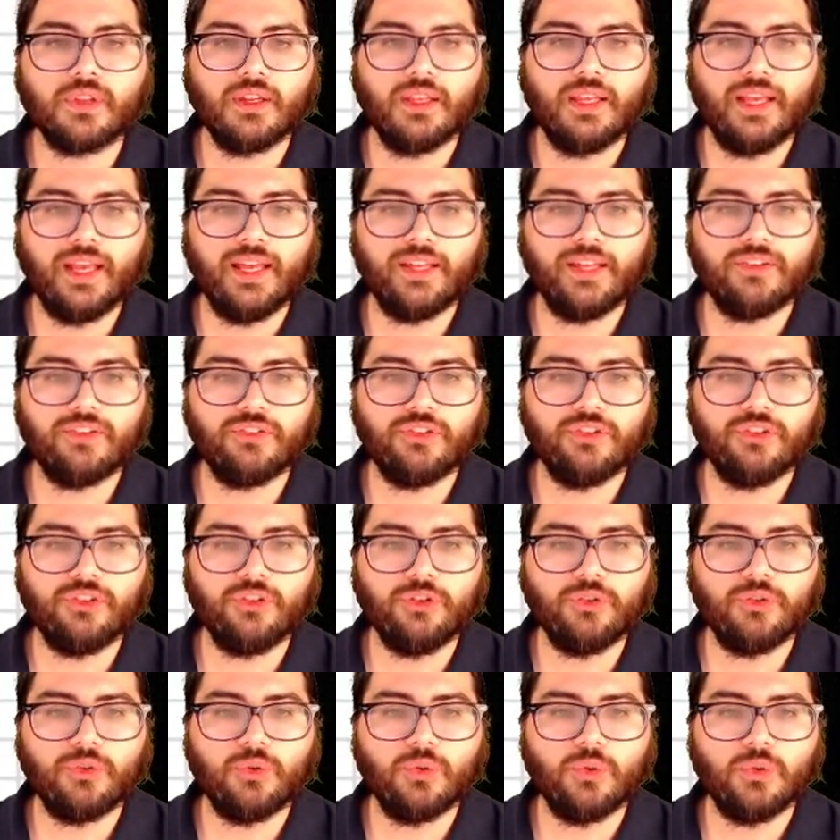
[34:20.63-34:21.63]

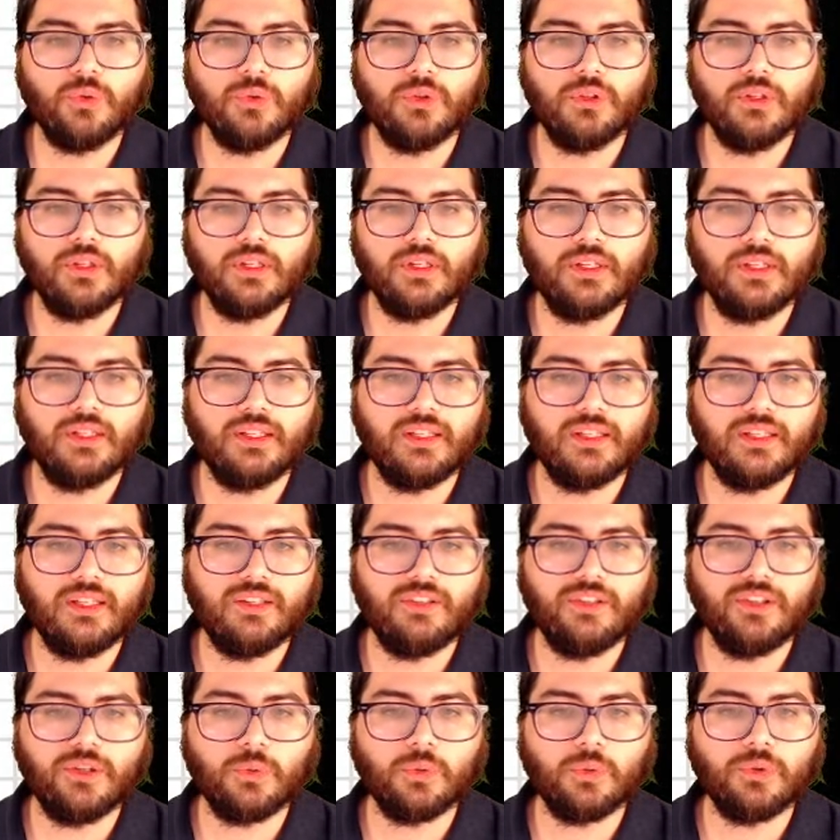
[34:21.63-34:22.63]
S2 is
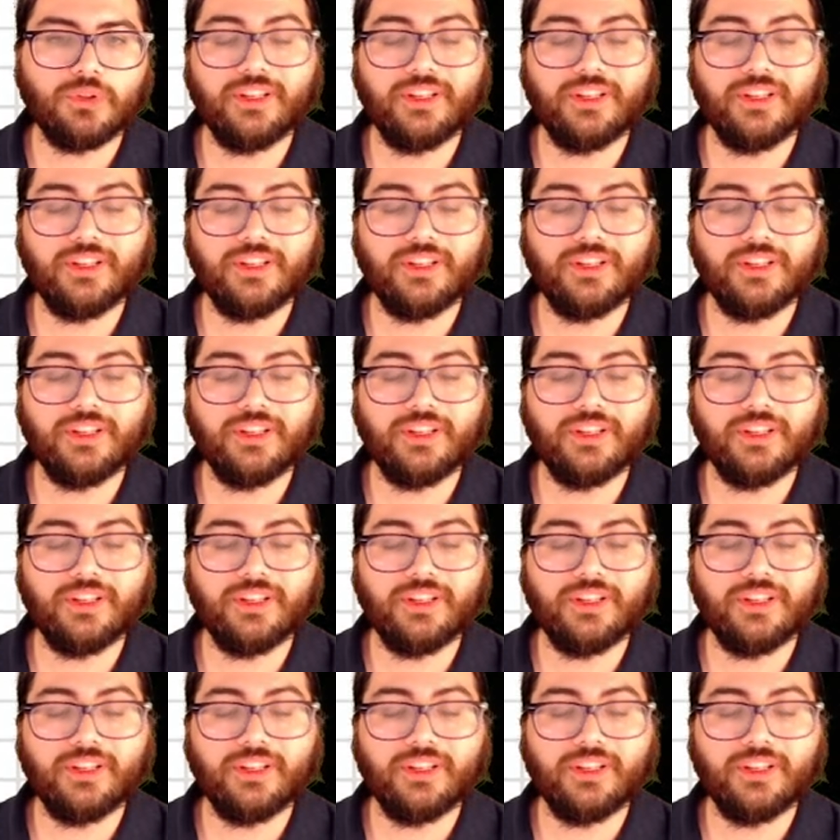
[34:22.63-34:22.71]
equal to